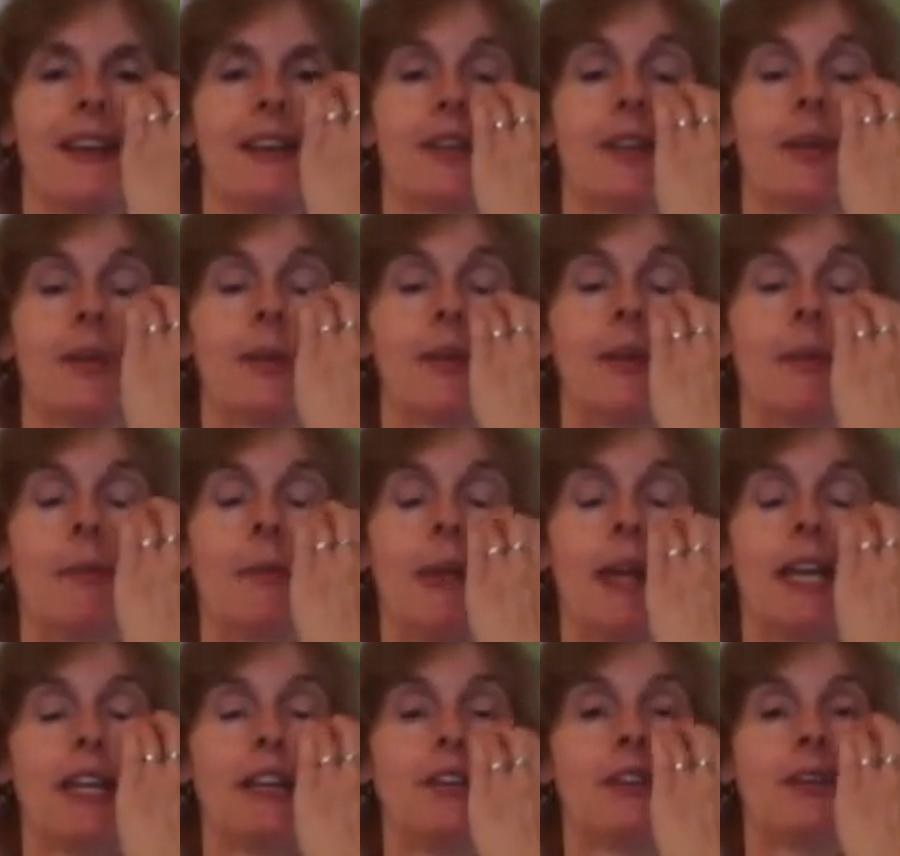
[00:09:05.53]
The
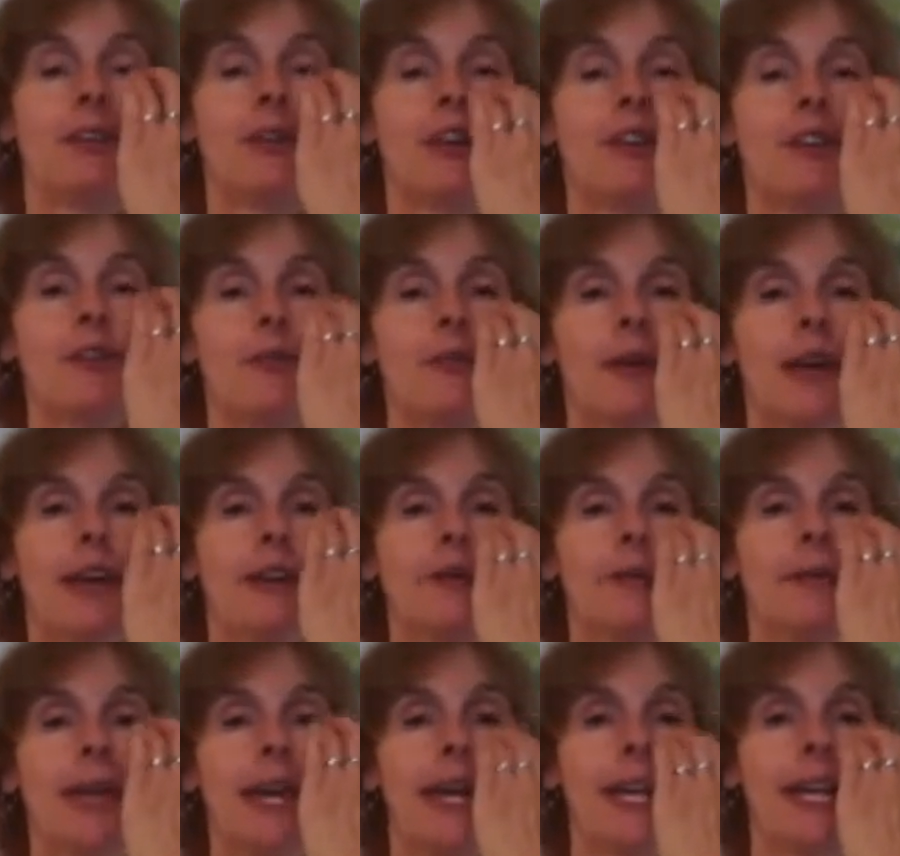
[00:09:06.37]
remainder of
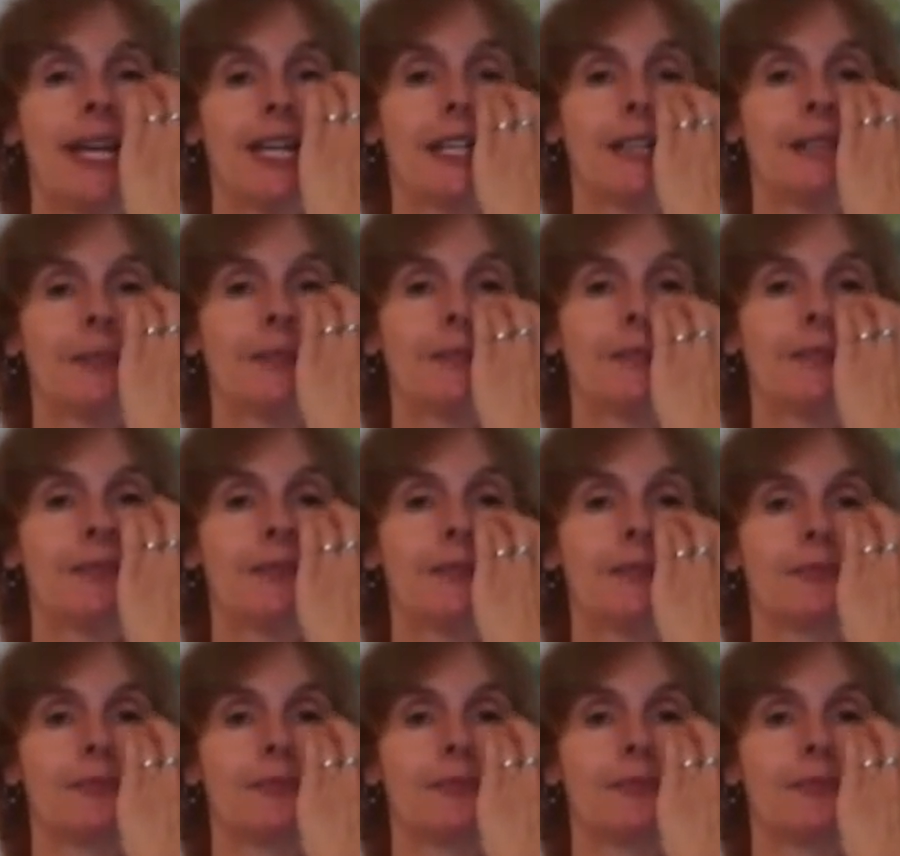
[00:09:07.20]
my pain,